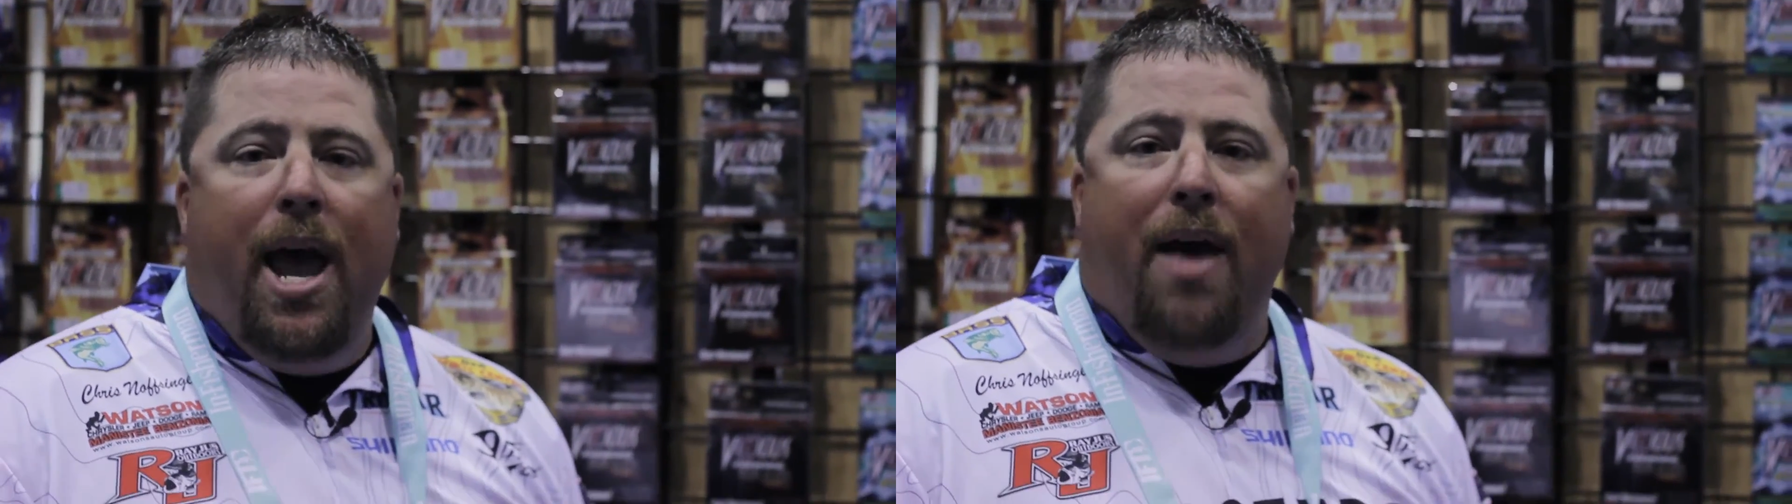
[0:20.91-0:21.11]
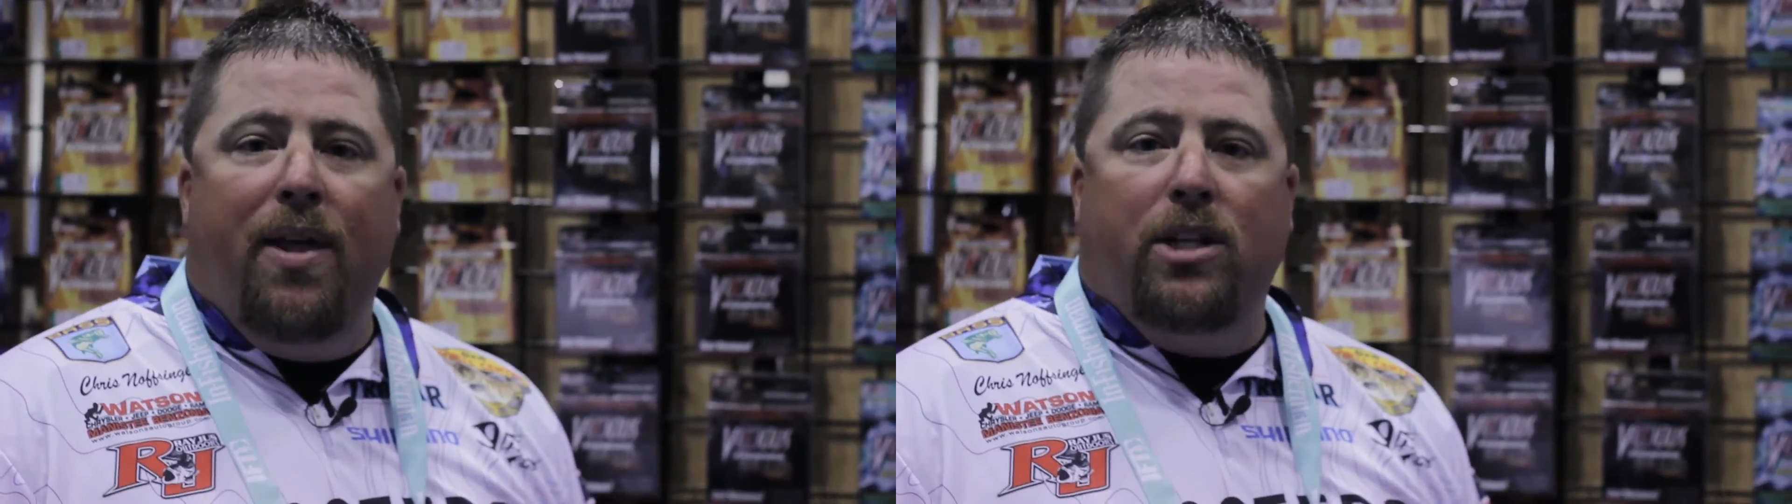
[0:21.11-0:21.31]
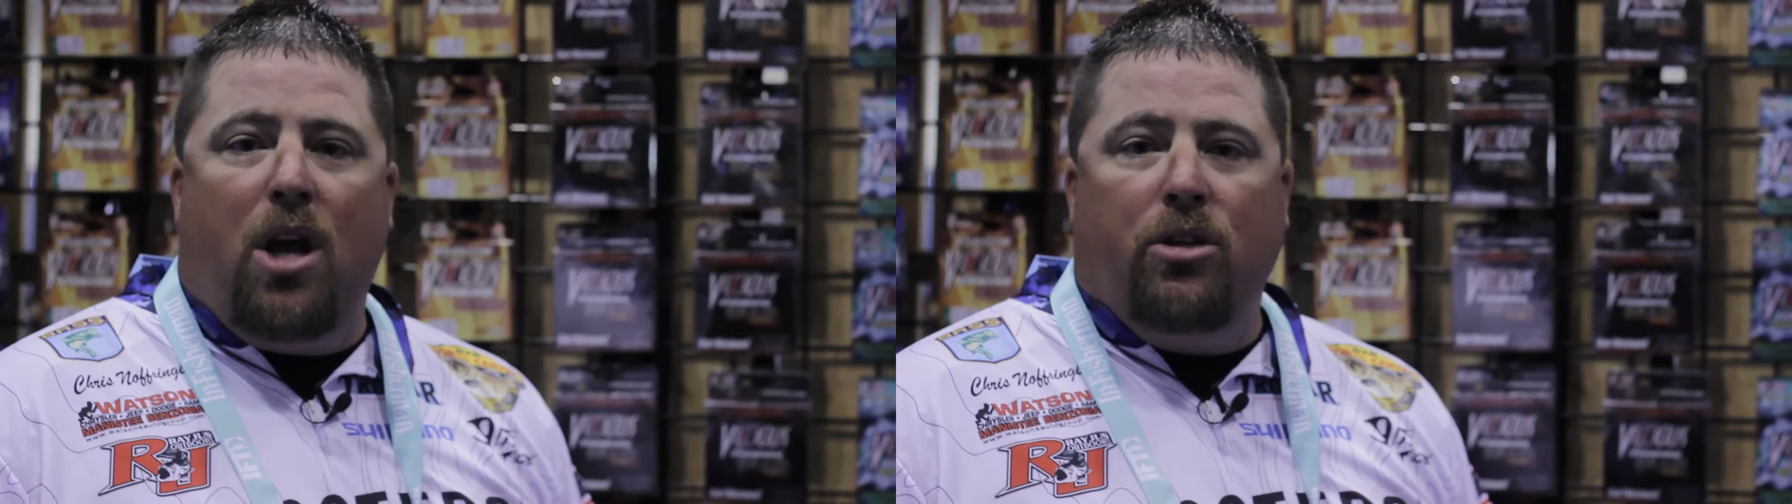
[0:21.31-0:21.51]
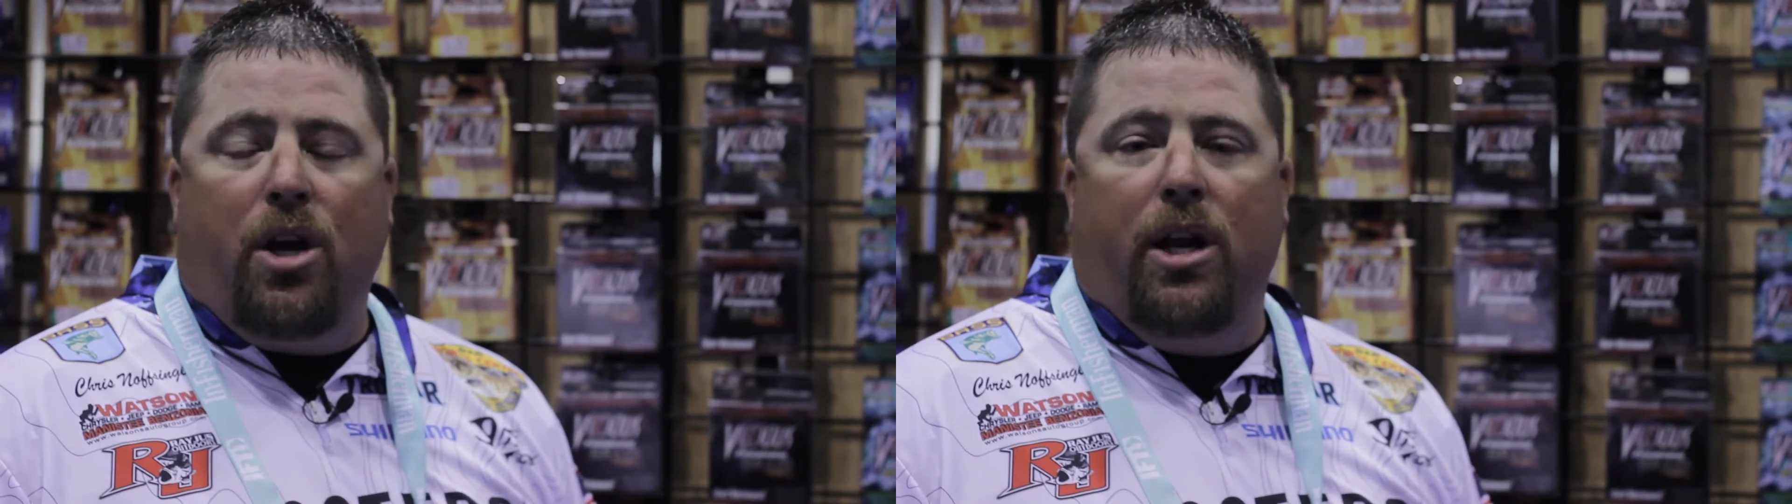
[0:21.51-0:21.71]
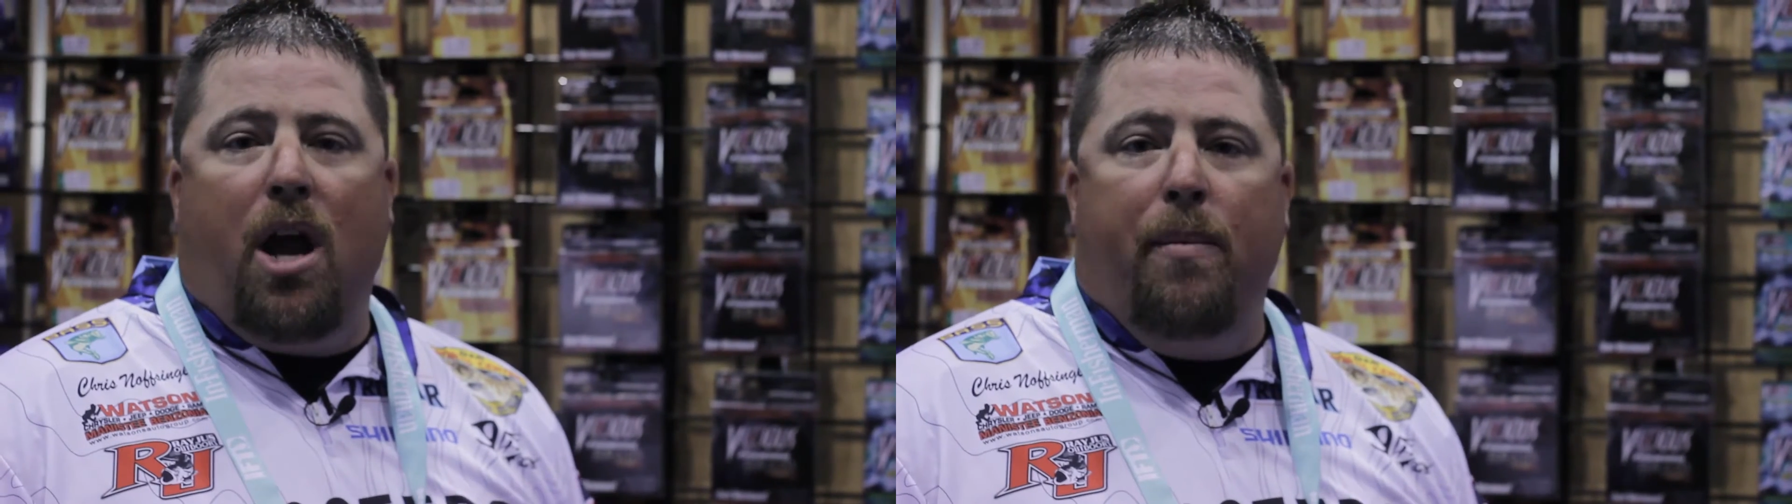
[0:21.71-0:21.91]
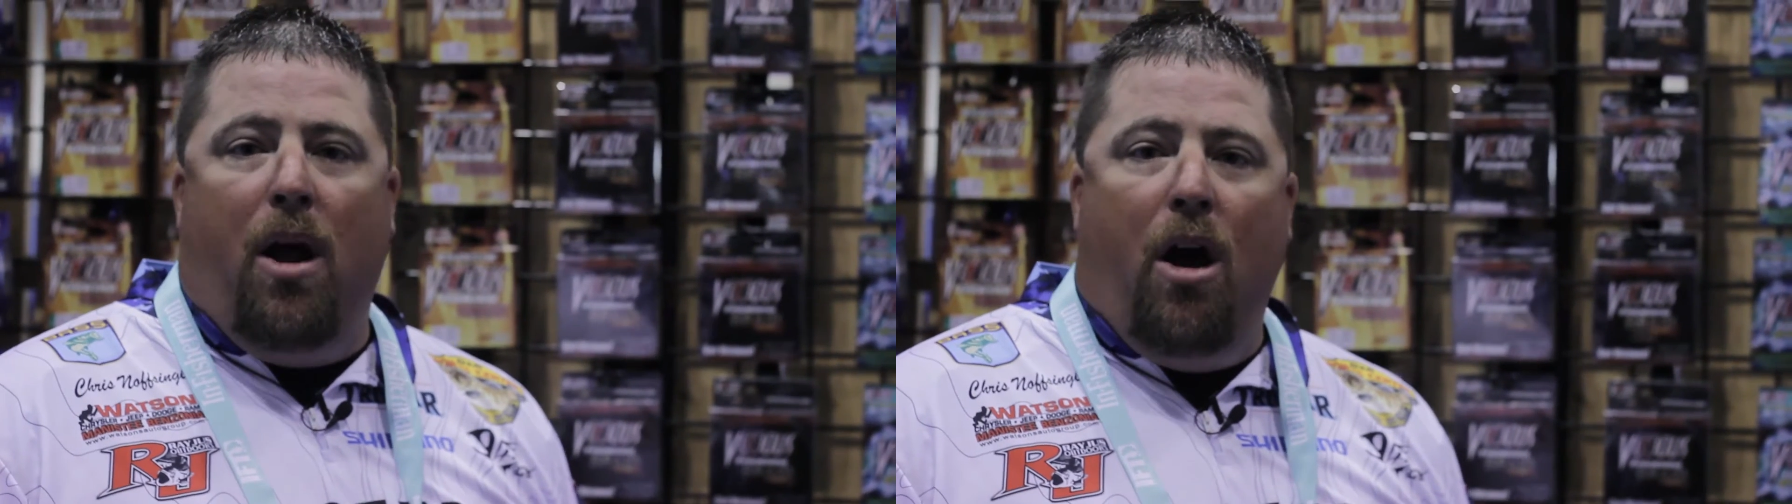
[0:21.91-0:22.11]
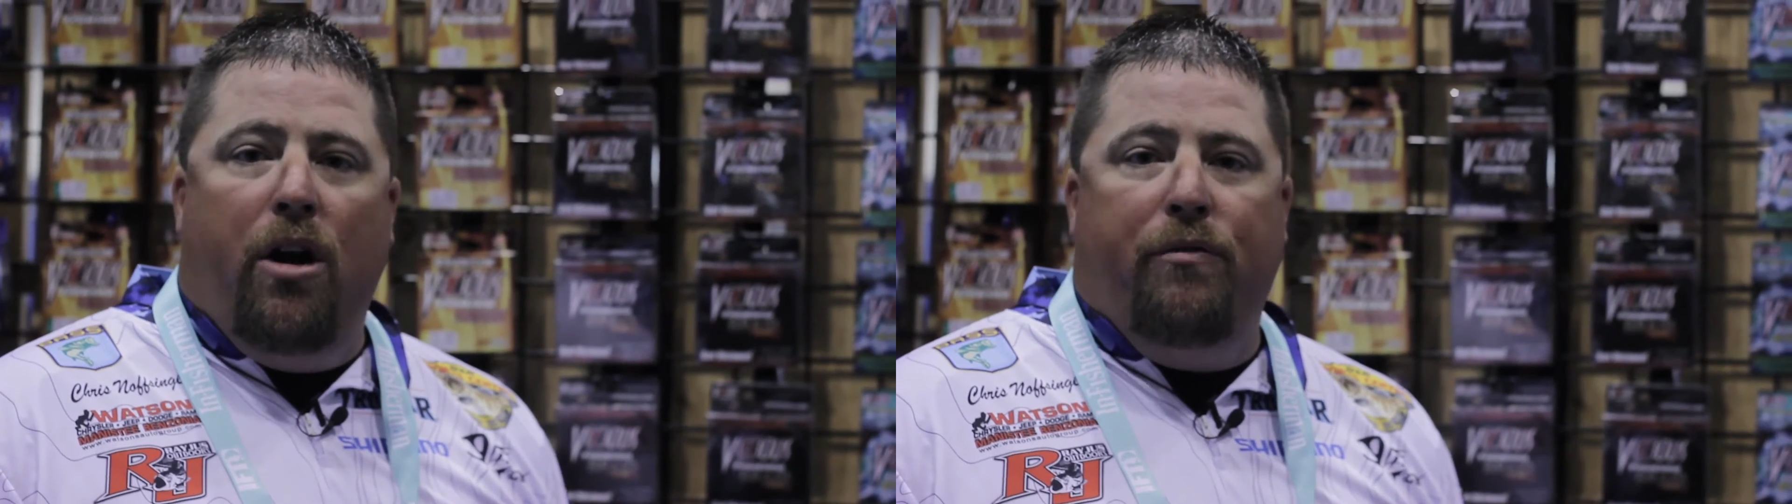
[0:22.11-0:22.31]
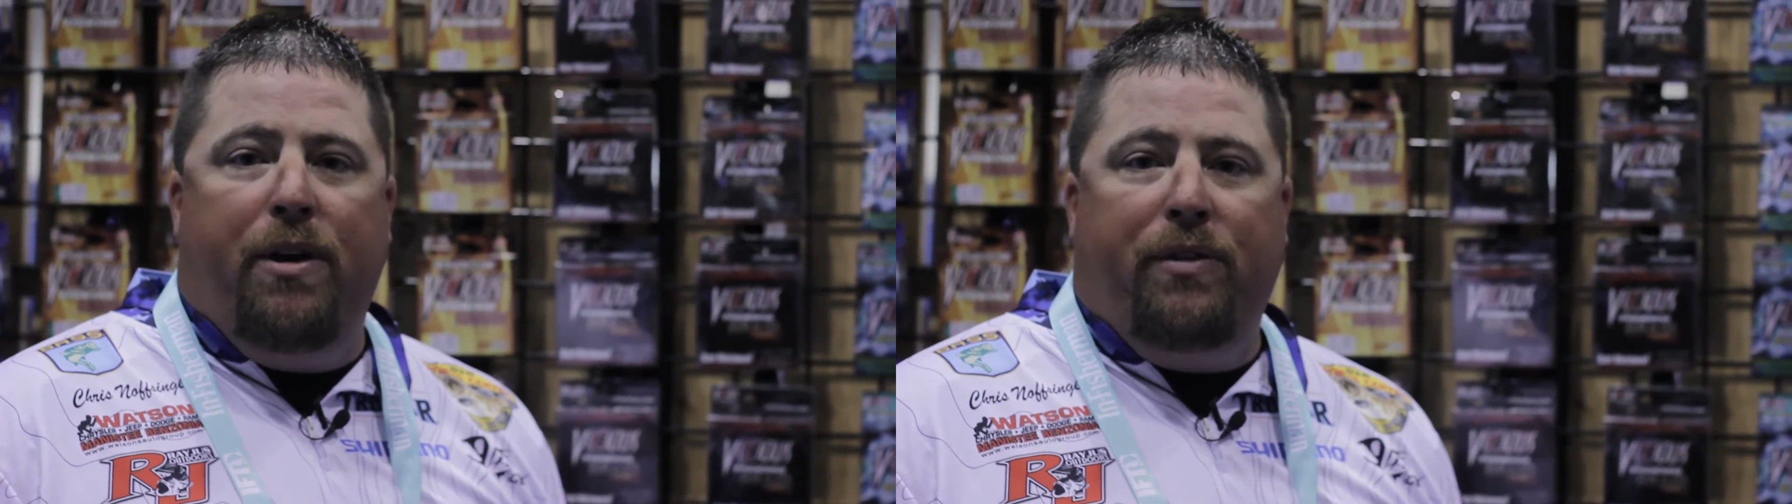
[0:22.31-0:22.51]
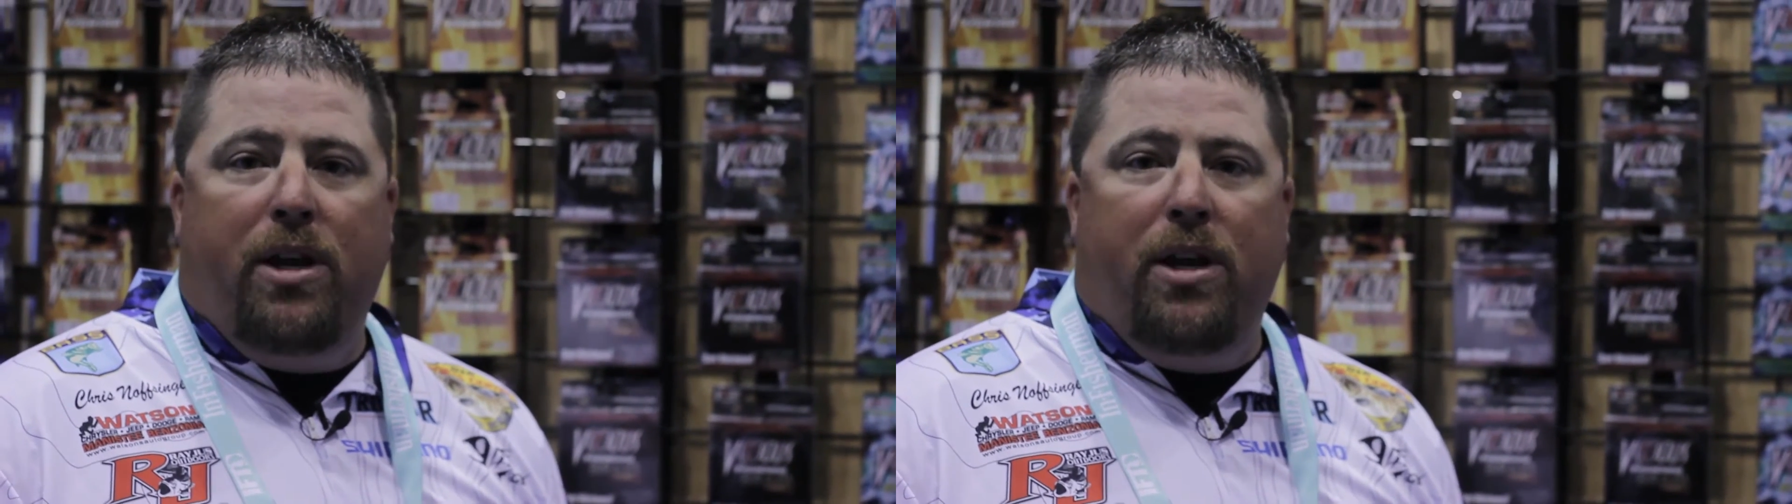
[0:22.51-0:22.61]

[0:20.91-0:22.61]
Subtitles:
And then it's also going to come in 150